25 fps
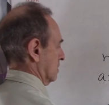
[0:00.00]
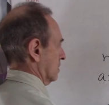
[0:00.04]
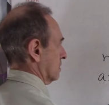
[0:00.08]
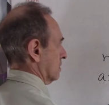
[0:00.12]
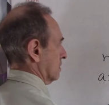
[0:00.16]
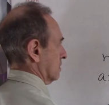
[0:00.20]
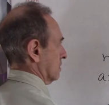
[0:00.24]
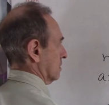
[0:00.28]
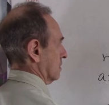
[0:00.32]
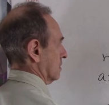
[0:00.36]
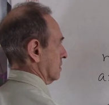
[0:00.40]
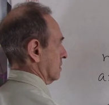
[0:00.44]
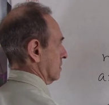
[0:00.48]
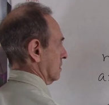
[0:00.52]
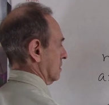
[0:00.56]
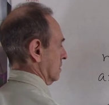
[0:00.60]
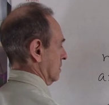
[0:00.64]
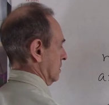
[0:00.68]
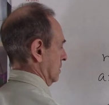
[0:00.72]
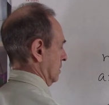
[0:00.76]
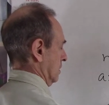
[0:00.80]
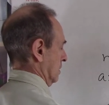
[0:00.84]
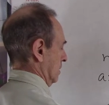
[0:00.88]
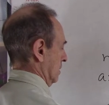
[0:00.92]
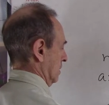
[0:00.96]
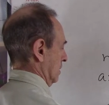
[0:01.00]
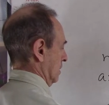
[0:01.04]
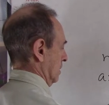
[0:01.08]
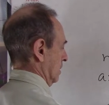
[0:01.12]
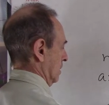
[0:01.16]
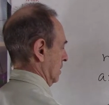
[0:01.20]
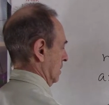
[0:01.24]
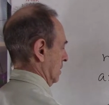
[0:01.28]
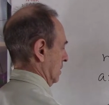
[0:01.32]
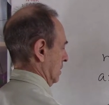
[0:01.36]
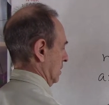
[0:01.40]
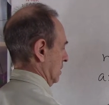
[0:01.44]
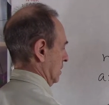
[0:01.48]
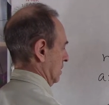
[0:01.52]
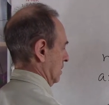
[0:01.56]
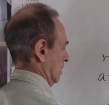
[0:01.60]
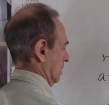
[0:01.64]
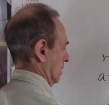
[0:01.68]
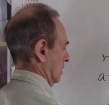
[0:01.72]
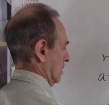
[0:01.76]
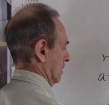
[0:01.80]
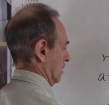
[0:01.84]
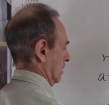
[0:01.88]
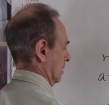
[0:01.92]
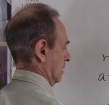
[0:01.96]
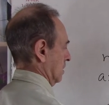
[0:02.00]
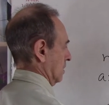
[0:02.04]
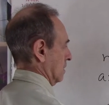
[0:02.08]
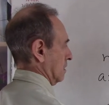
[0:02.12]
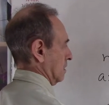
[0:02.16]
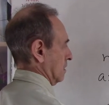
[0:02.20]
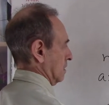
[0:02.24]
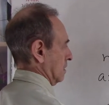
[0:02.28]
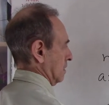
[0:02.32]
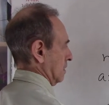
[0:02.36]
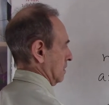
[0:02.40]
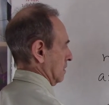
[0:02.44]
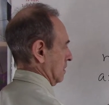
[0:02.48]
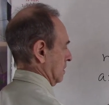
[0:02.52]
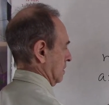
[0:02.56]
Nobody speaks.